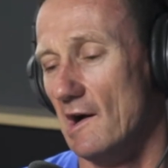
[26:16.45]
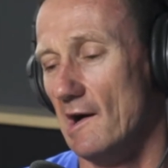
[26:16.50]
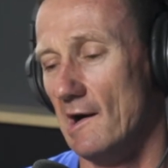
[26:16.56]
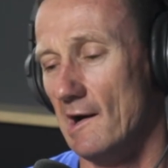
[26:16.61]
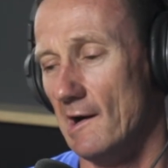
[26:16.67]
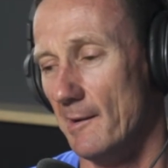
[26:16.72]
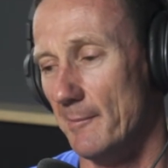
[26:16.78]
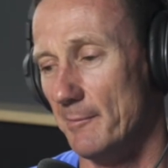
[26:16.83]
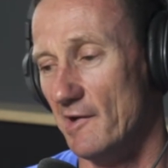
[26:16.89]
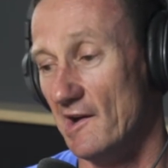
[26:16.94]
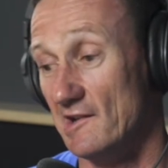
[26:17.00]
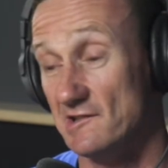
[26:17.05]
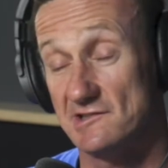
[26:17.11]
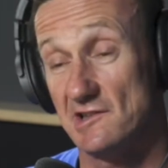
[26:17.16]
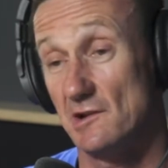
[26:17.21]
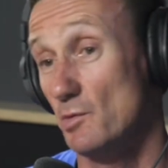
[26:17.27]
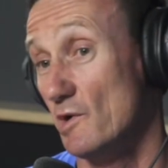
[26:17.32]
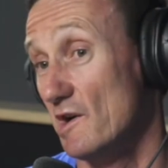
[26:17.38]
And
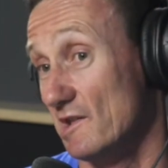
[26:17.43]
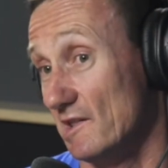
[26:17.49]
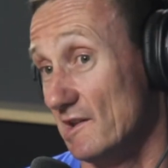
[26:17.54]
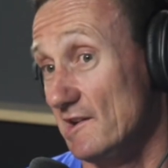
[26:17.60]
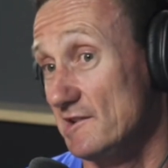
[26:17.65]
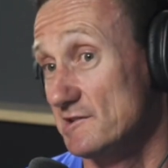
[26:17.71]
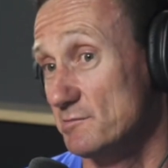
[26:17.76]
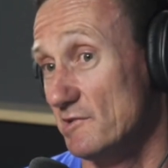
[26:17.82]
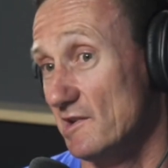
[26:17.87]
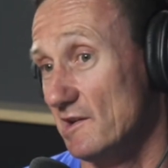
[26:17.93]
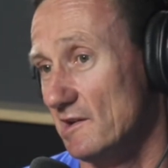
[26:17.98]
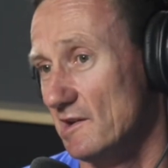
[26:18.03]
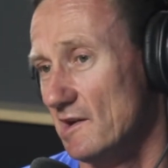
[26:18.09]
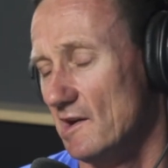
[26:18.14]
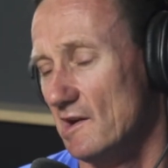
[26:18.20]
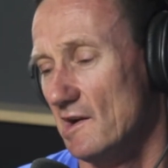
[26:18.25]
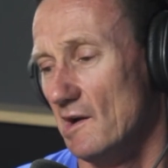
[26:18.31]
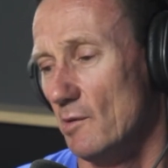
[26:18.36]
see where it leads me.
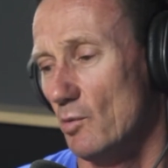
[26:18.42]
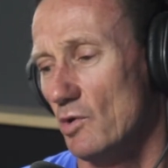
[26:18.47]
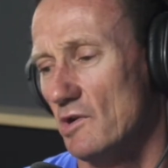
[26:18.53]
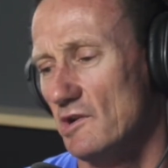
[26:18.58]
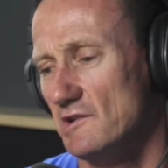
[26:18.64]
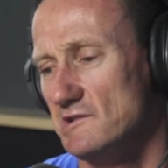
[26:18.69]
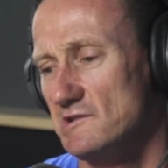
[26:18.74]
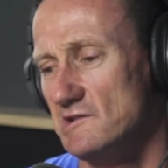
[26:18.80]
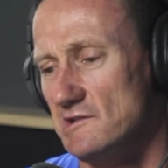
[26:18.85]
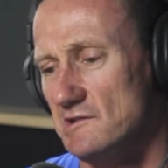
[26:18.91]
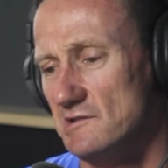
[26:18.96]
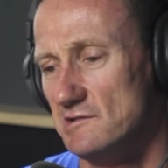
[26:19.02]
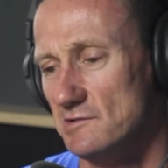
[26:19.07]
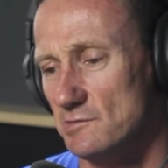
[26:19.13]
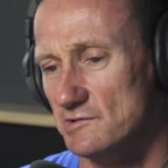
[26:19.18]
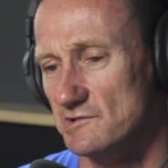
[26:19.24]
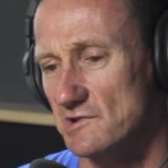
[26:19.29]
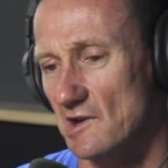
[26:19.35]
What I didn't
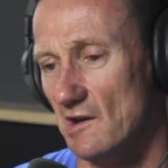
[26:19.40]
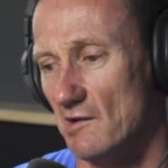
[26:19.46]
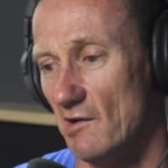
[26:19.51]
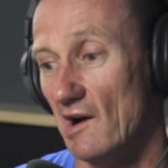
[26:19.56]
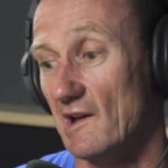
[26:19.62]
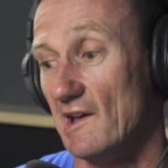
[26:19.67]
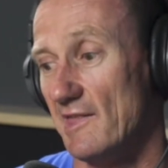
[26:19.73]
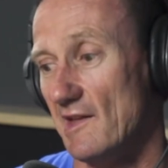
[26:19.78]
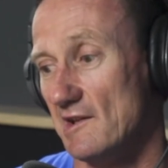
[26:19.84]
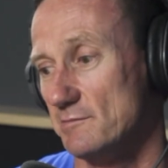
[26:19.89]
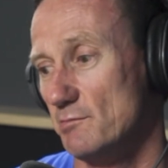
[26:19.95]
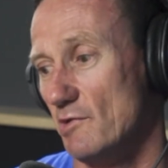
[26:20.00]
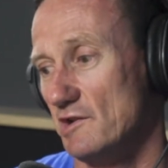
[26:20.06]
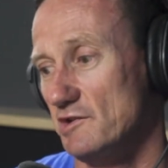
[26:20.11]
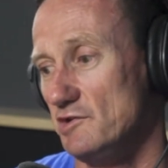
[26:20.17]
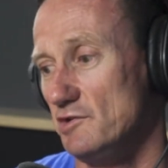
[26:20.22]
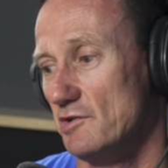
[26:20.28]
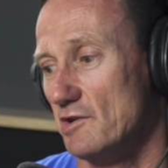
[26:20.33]
do was go, okay, that's
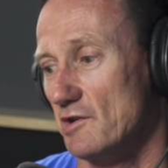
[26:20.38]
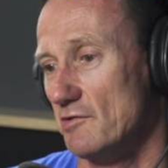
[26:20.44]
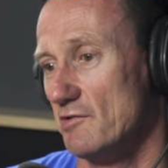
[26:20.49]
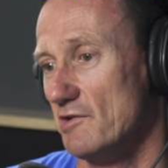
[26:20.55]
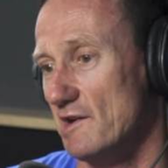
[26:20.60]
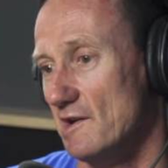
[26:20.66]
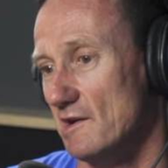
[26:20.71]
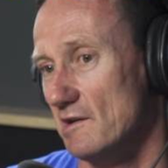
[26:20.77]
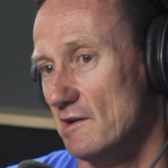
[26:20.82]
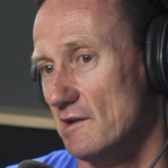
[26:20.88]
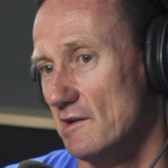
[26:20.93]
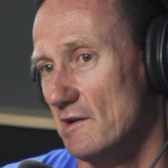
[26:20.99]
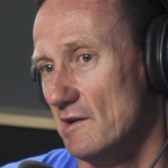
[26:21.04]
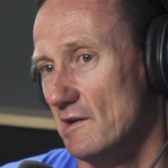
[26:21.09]
my new career.